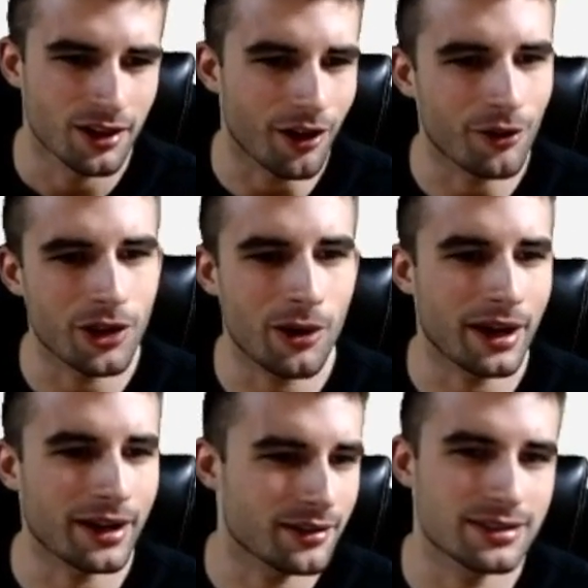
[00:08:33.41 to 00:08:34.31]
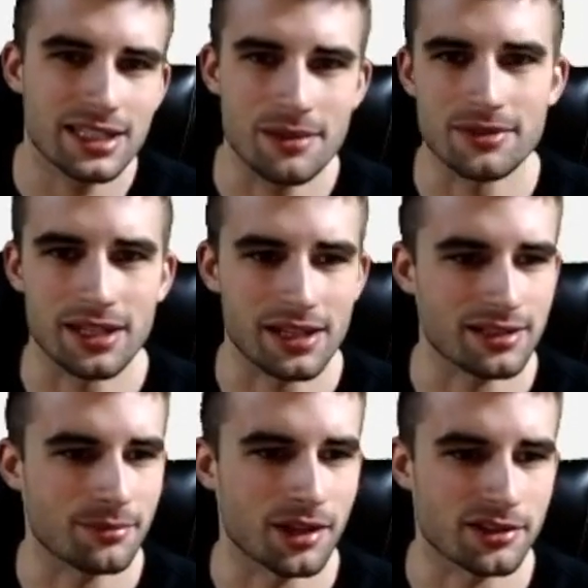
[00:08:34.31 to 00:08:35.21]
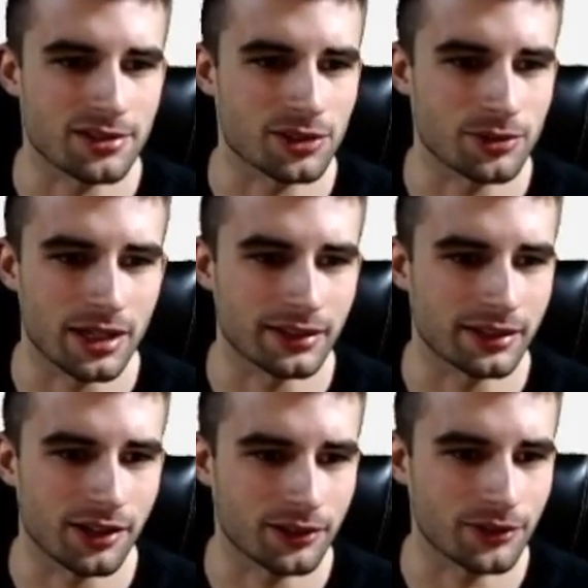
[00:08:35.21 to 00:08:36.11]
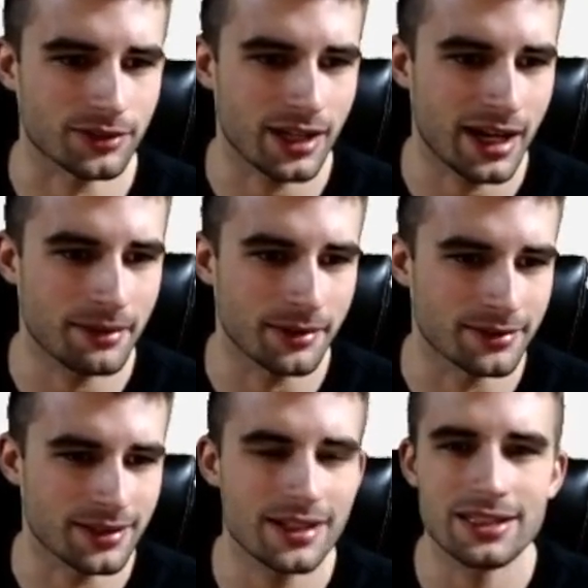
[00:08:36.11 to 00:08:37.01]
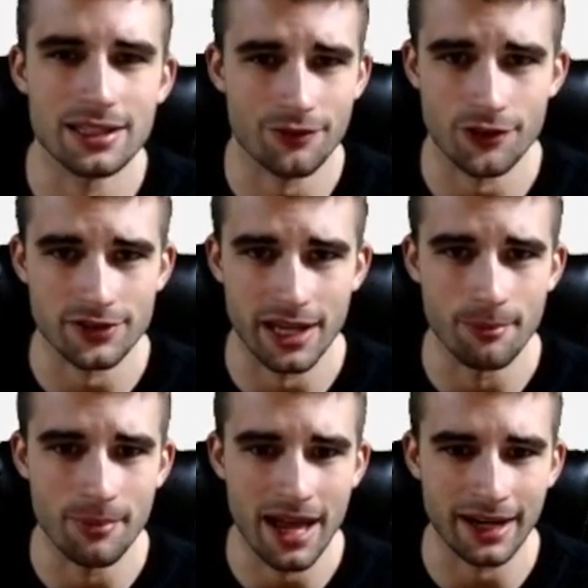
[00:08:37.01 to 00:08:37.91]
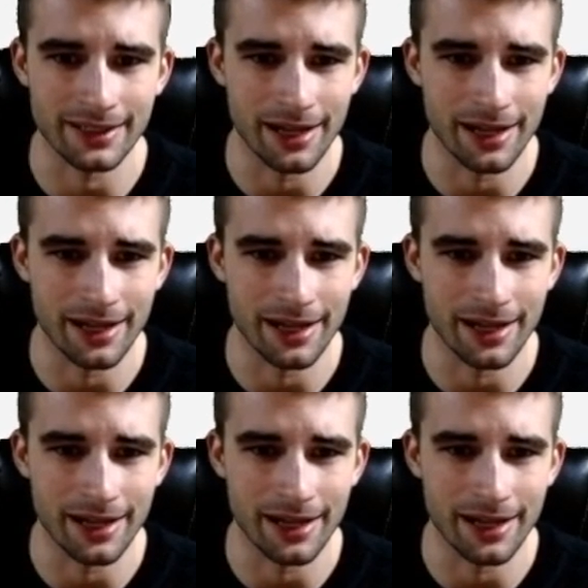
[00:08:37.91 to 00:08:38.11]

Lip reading: although I could see him ceding some touches to a guy like Carlos Hyde because it is his first game back.